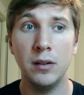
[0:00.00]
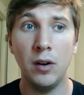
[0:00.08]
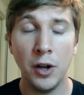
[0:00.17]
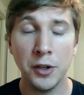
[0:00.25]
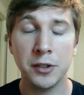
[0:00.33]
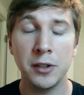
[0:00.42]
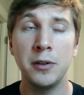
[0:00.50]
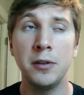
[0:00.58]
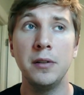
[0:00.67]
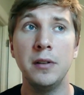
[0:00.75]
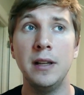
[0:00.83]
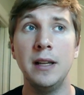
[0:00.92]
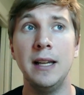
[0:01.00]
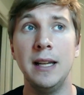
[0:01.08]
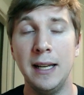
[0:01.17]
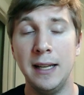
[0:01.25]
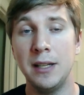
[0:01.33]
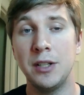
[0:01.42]
Also,
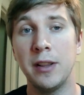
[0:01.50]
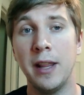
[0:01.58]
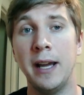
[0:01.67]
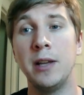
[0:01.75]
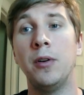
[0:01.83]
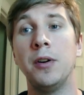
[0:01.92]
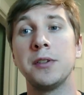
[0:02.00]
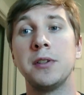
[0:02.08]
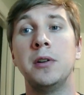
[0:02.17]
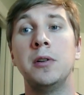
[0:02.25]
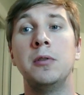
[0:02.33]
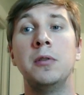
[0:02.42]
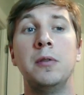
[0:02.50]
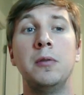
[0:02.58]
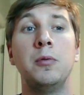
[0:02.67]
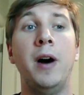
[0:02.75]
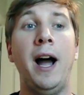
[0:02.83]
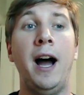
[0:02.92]
in addition to that, you also
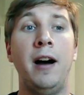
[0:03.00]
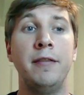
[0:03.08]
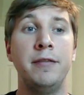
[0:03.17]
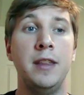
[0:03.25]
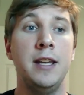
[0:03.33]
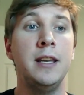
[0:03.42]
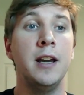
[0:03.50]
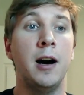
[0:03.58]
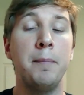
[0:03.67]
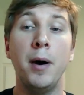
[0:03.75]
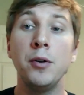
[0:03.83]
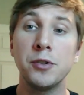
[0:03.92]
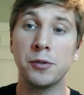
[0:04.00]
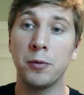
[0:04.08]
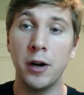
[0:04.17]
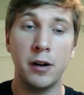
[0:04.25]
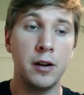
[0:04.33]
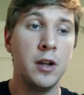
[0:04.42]
will have the post
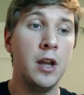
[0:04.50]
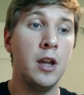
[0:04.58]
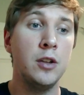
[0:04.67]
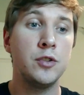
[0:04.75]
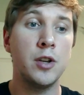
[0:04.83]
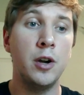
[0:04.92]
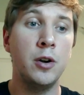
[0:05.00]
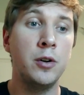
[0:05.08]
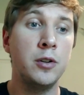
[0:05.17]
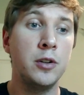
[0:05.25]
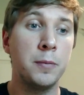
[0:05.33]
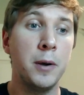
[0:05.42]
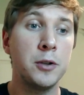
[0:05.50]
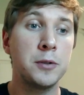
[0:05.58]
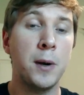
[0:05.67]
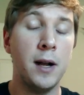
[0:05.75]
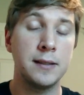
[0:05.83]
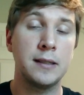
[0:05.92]
work. So your
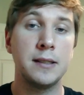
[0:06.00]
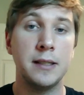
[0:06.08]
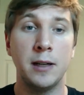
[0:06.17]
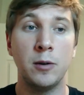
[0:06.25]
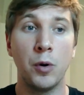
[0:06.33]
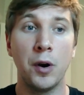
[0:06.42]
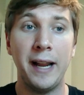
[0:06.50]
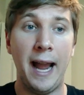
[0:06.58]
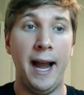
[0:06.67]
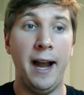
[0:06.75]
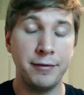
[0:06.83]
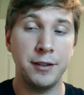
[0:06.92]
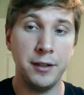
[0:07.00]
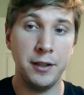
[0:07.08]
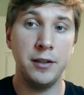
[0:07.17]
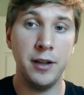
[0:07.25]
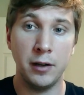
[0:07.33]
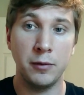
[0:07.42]
post-processing work after you're
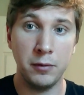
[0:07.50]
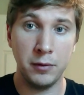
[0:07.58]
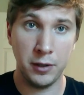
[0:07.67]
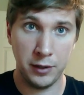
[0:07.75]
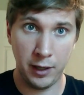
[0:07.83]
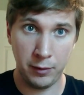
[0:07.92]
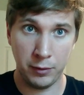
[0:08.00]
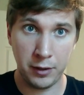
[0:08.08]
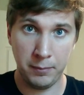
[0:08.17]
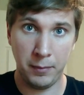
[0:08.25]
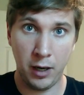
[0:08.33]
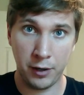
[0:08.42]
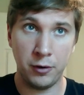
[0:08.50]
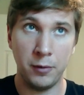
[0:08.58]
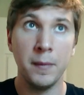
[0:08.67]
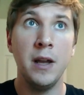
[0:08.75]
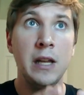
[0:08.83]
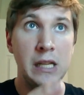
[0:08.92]
done with your model,
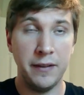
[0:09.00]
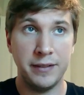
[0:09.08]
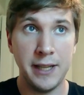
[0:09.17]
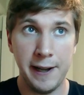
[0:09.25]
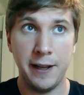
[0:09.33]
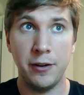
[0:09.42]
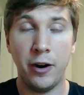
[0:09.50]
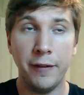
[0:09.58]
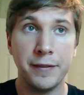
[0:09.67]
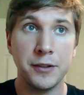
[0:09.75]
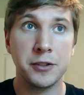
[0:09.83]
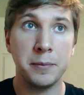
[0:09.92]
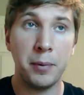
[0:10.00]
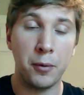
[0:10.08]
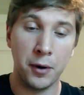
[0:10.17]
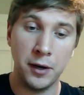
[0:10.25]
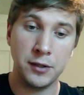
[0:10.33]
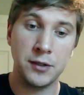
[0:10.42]
you've taken off the
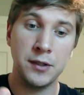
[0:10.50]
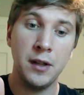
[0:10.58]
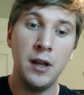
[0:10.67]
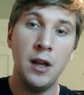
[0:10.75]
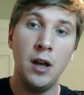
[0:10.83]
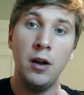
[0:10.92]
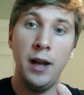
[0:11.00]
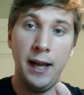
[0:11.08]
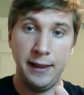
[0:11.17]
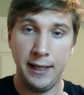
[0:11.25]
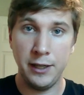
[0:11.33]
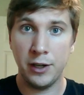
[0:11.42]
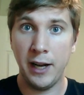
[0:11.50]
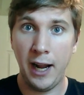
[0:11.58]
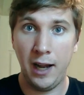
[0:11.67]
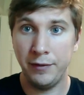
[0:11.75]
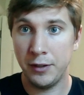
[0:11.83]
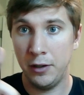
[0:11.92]
supports, and then you're going to
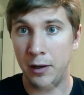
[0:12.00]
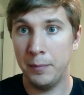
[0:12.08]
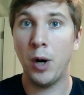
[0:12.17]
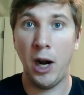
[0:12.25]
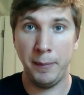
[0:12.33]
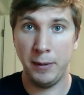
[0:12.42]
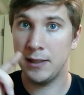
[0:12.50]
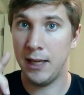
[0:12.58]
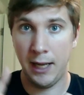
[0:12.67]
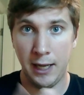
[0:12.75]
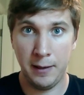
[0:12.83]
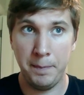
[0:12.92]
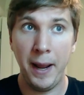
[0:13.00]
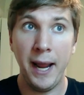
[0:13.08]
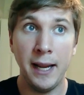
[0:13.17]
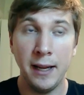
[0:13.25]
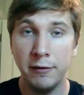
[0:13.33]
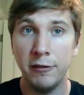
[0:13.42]
have to prime and sand and
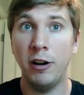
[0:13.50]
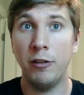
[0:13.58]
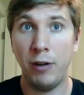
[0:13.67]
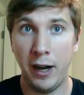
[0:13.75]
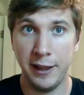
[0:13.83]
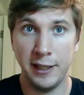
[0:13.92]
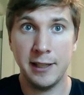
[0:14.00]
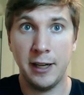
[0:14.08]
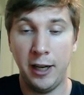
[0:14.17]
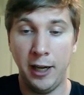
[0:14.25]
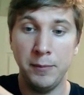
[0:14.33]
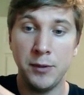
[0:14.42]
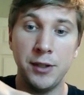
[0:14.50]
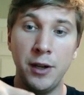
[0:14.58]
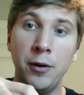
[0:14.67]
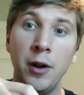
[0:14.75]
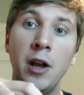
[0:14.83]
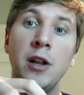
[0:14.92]
paint a lot of the time.
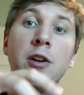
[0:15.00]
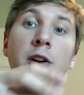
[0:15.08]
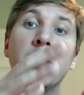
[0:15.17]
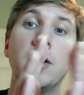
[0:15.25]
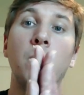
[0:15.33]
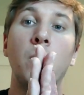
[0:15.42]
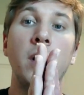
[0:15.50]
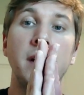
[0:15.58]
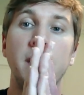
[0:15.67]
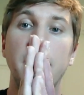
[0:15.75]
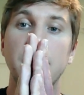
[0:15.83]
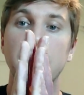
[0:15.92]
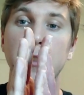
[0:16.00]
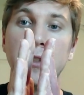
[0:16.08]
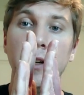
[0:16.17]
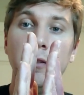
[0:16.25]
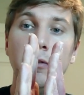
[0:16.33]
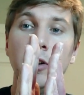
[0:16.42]
So you're going to want not
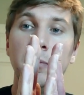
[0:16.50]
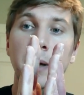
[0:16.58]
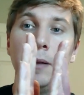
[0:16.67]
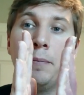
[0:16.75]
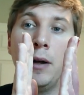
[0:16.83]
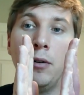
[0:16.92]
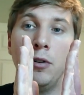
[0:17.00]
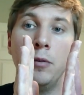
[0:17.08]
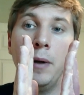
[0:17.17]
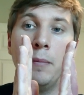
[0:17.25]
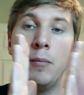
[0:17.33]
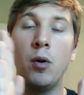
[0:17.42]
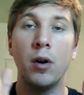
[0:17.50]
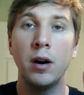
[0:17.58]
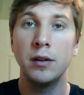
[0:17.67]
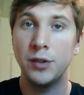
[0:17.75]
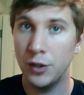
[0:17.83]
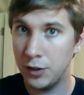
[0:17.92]
just a little bit, but a little bit
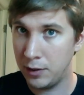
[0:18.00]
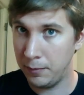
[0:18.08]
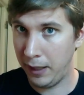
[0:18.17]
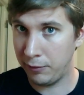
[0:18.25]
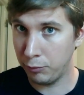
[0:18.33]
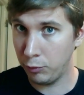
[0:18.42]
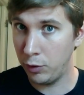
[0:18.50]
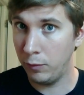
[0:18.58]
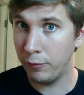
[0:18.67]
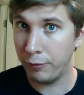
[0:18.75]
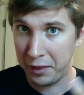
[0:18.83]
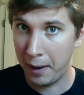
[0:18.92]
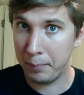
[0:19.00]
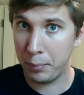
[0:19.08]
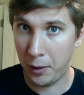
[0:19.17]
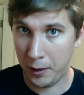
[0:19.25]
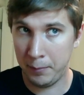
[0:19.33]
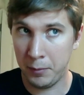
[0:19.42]
more, just to make room for that
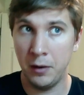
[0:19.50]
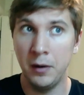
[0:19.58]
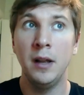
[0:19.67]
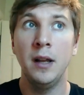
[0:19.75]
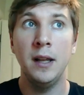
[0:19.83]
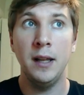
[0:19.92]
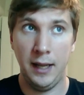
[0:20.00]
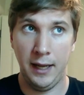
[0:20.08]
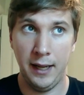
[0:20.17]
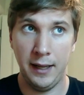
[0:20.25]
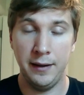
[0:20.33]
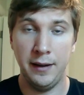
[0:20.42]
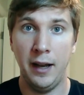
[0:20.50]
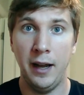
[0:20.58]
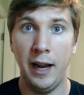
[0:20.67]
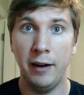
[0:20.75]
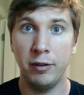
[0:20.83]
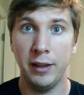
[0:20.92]
primer and
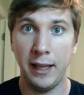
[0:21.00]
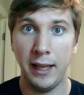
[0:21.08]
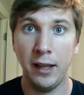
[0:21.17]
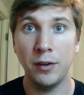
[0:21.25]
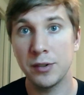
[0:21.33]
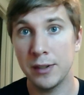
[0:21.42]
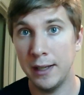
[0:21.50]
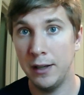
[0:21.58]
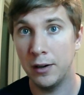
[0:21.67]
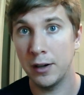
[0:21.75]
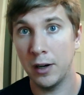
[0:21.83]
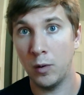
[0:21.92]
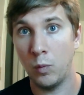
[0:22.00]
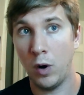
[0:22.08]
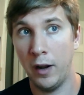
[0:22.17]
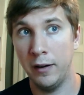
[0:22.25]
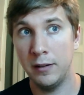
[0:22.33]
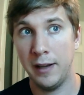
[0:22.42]
everything else that you're going to
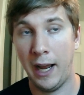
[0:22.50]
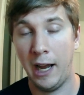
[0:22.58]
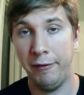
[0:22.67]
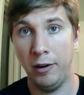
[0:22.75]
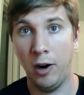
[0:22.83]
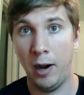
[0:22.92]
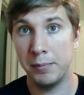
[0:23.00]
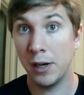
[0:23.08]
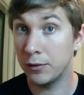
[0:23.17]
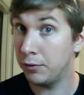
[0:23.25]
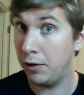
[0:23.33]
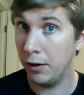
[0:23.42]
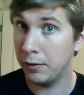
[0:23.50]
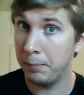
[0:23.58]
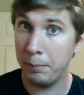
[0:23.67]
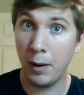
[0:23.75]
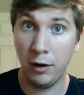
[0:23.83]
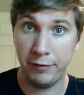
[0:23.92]
want to have your object look
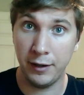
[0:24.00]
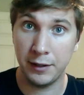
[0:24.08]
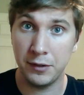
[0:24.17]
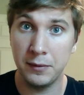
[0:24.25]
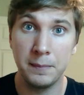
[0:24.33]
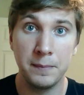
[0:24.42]
perfect.